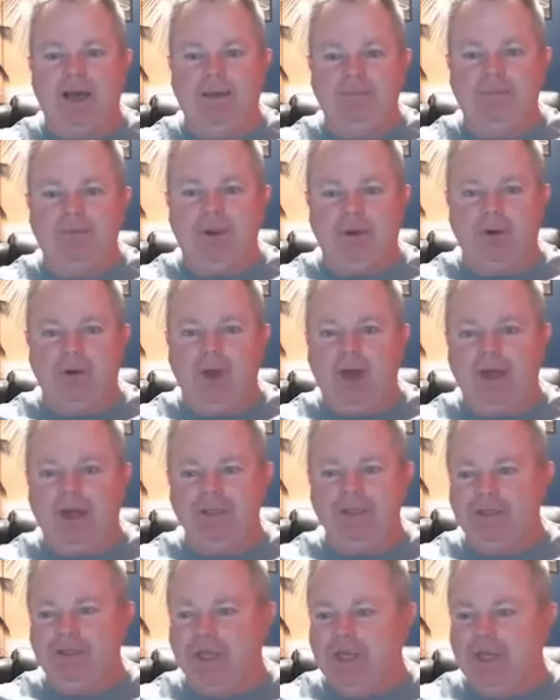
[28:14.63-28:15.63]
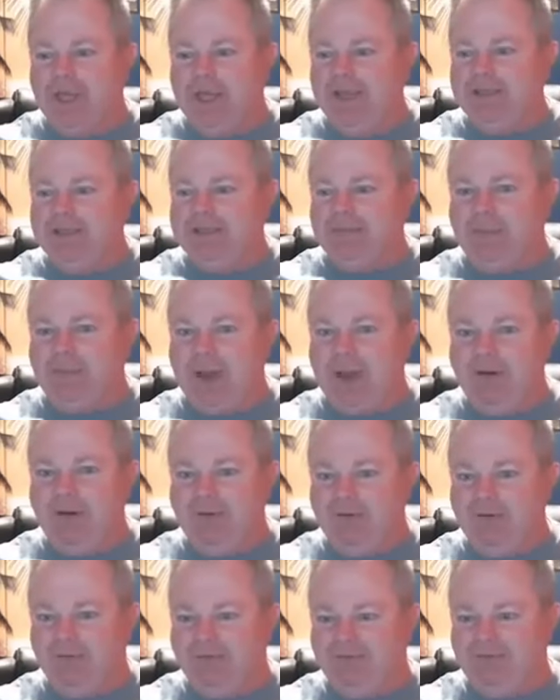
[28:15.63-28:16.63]
your launch, and it's about
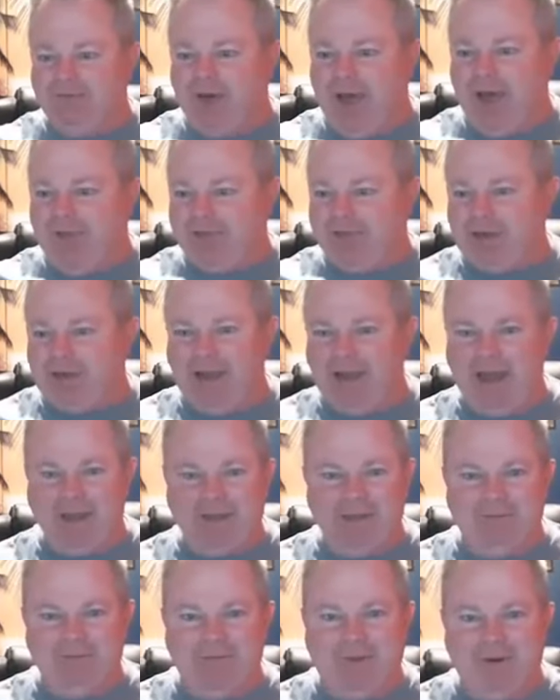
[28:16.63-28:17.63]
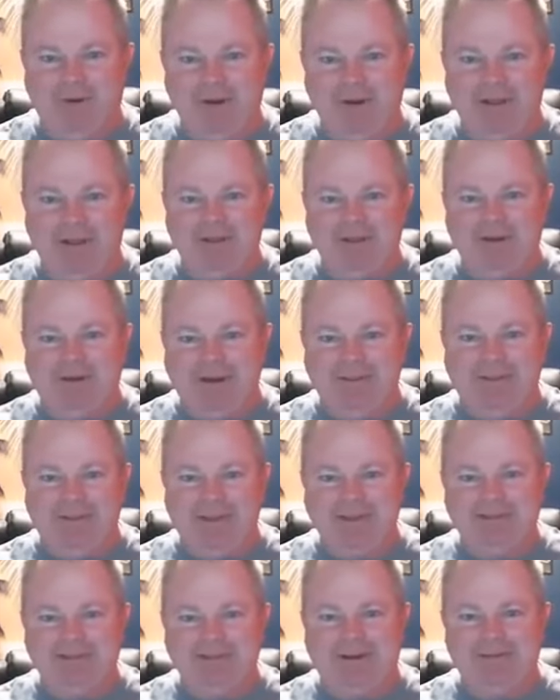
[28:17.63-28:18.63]
5 o'clock in the morning or
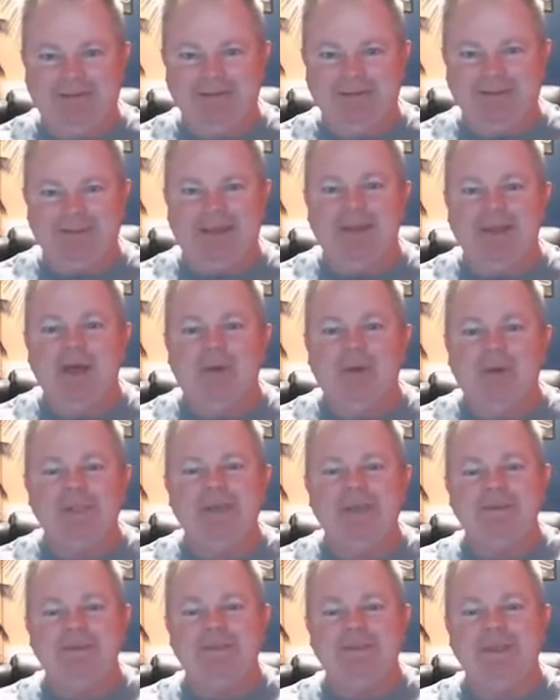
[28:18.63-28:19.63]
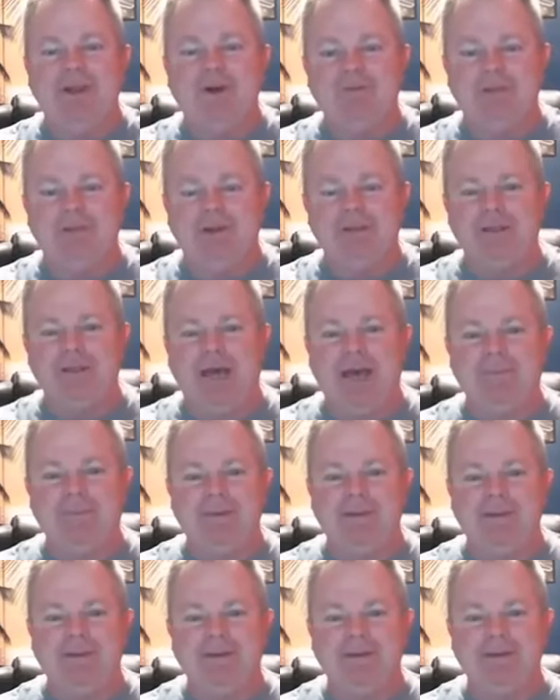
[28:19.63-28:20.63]
anything. So I'm just, what time is it over there,
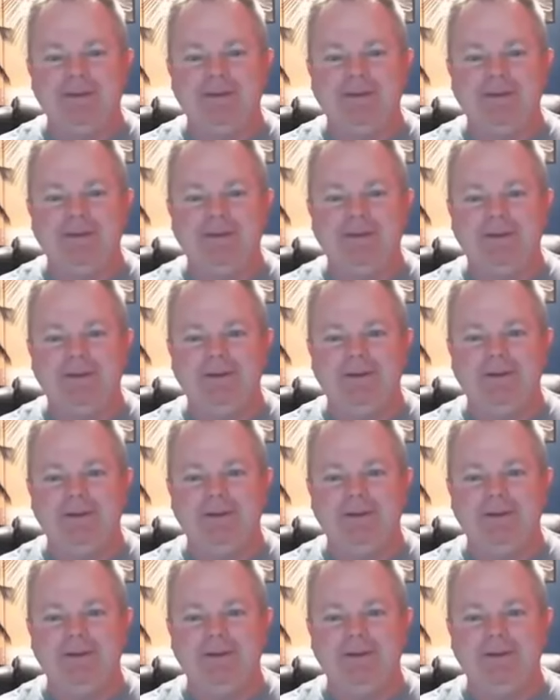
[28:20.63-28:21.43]
Tom?